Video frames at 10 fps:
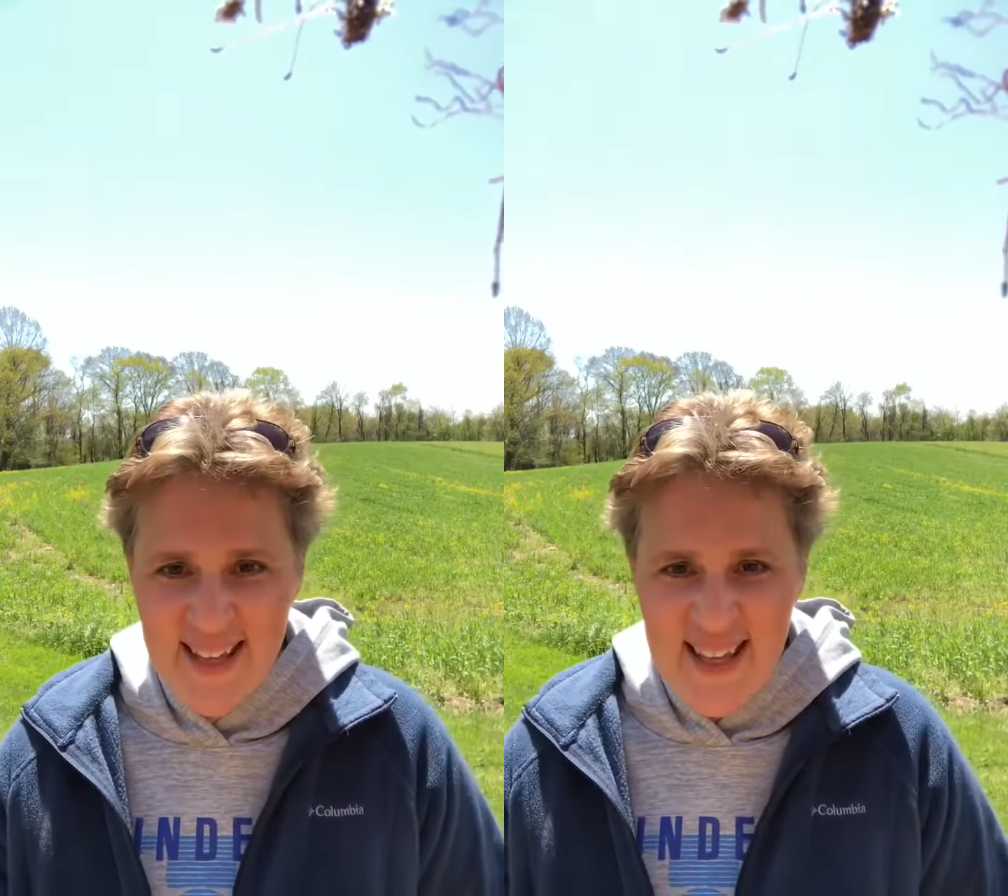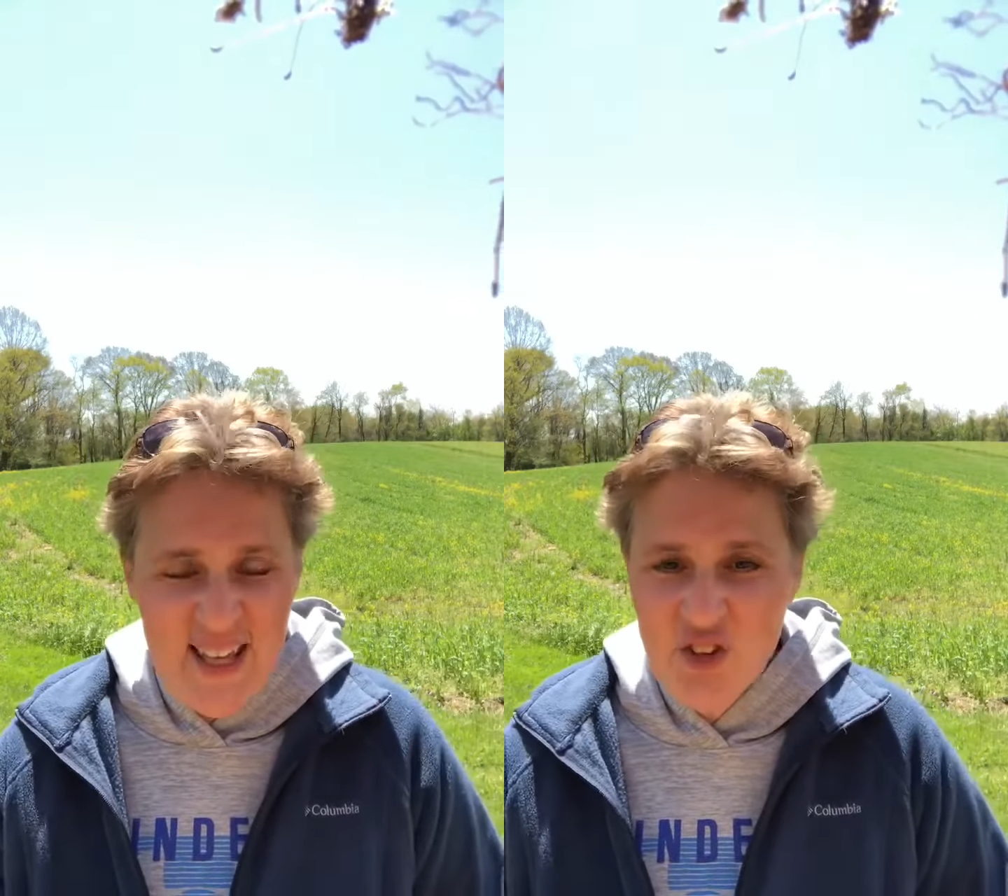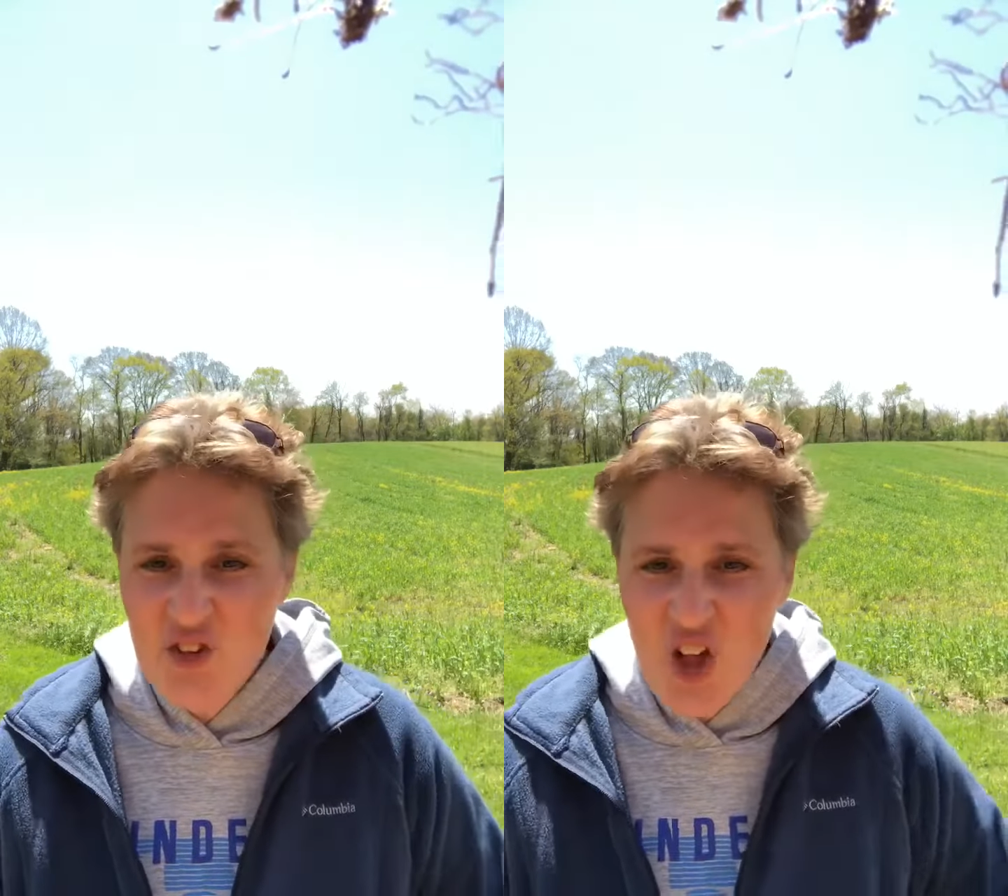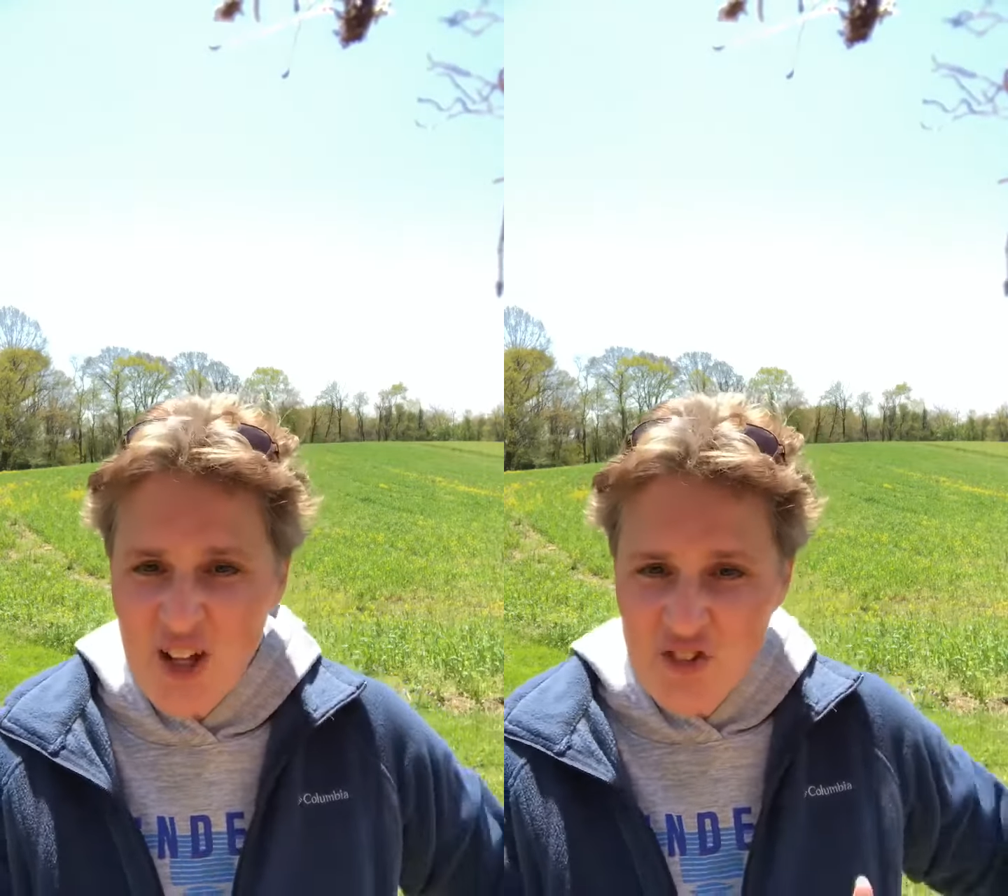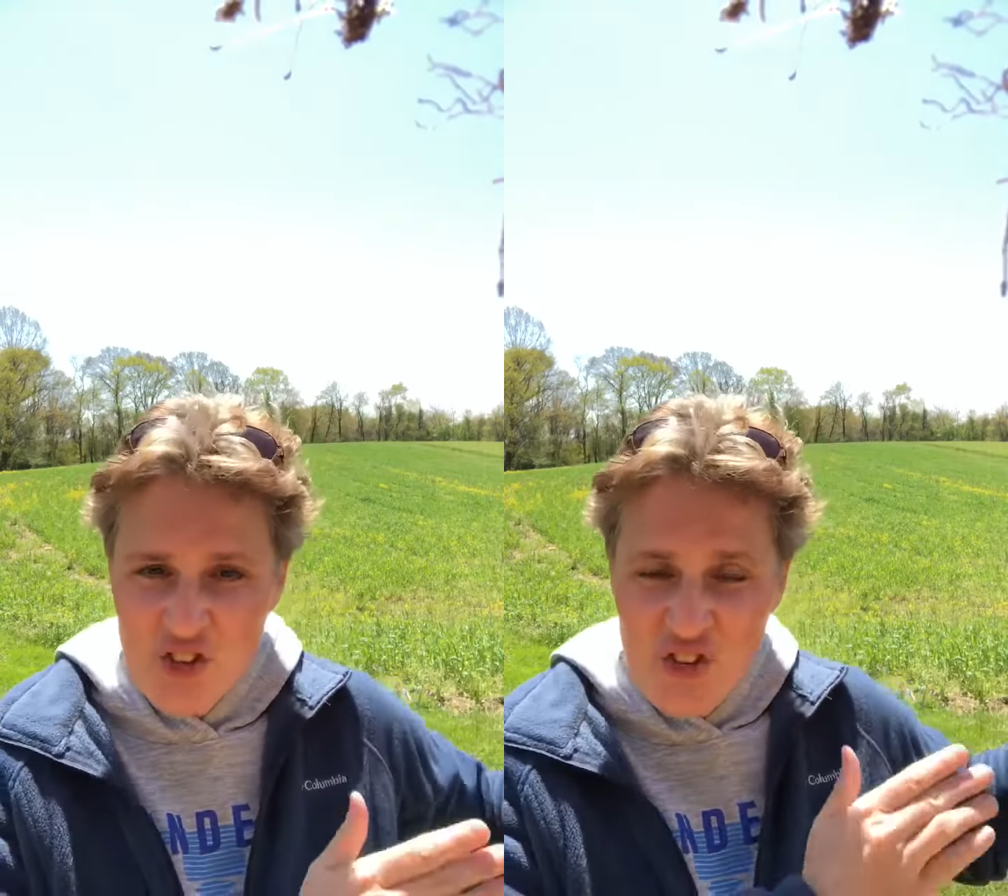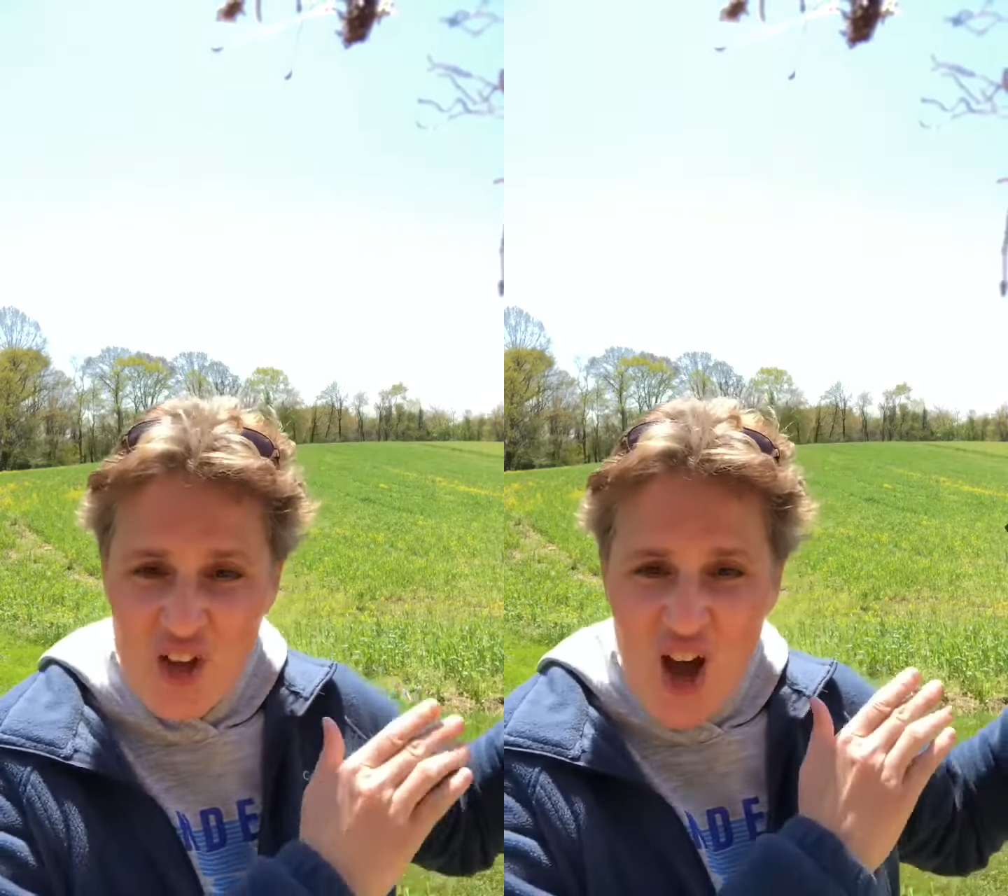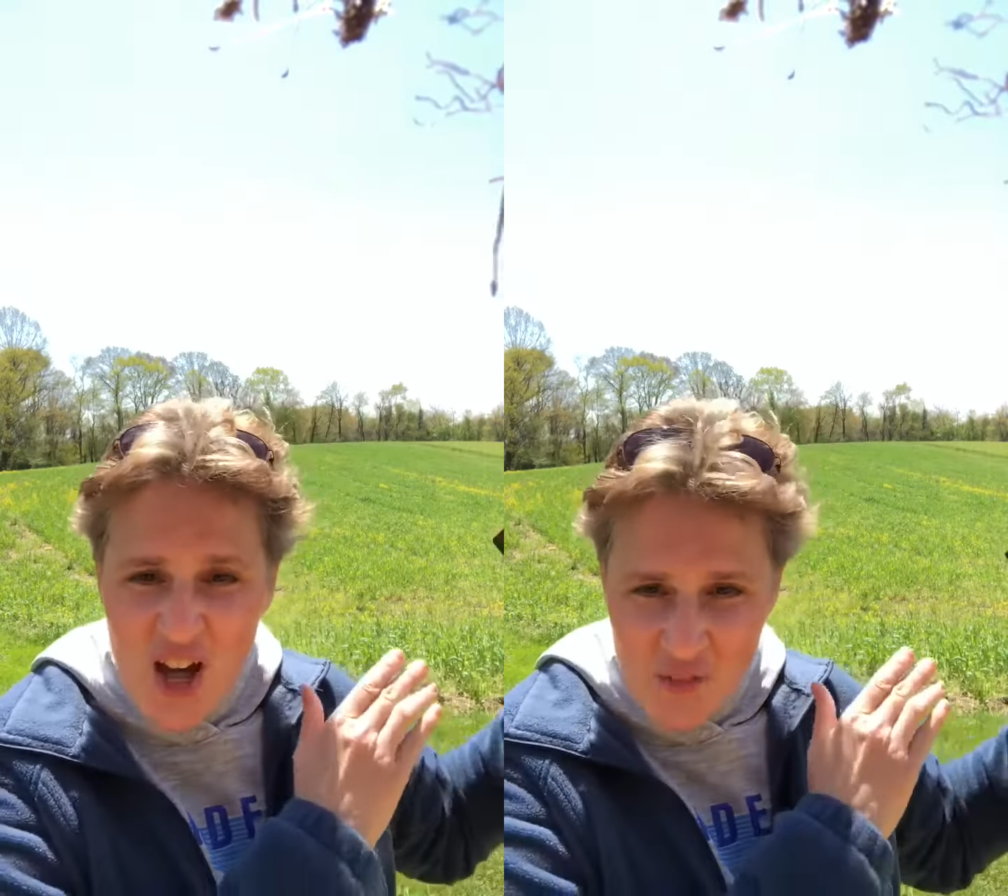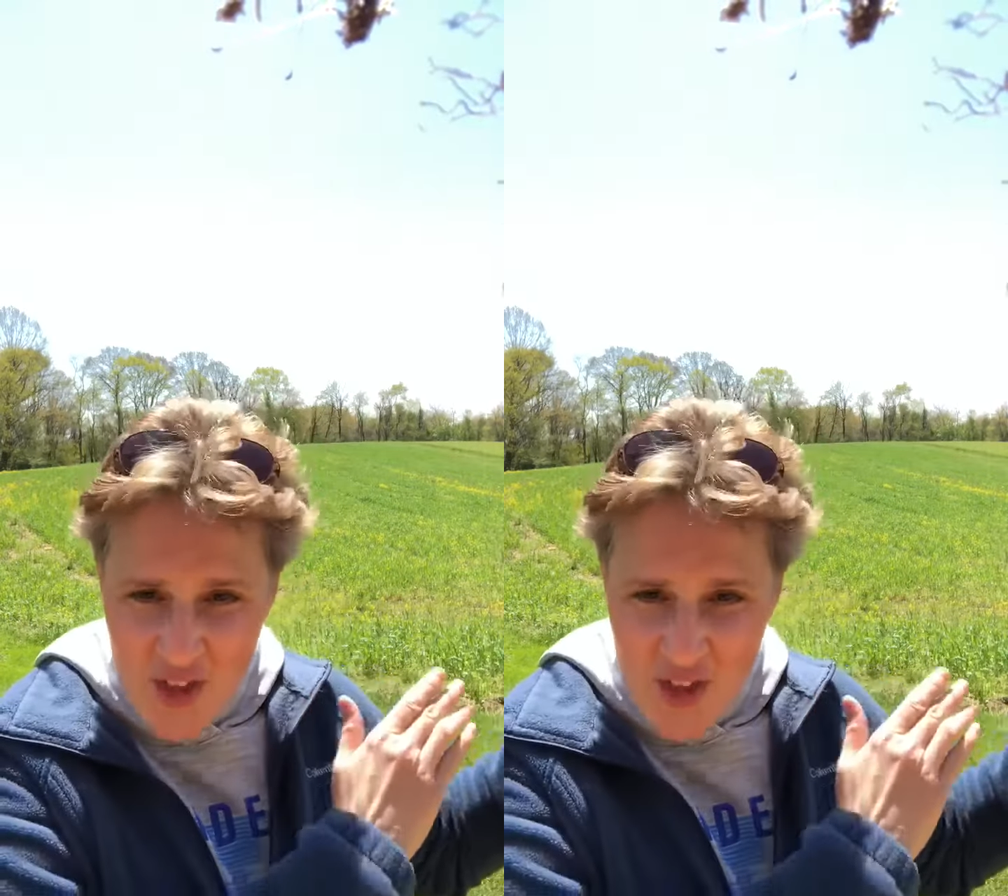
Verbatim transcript: He is not just the God of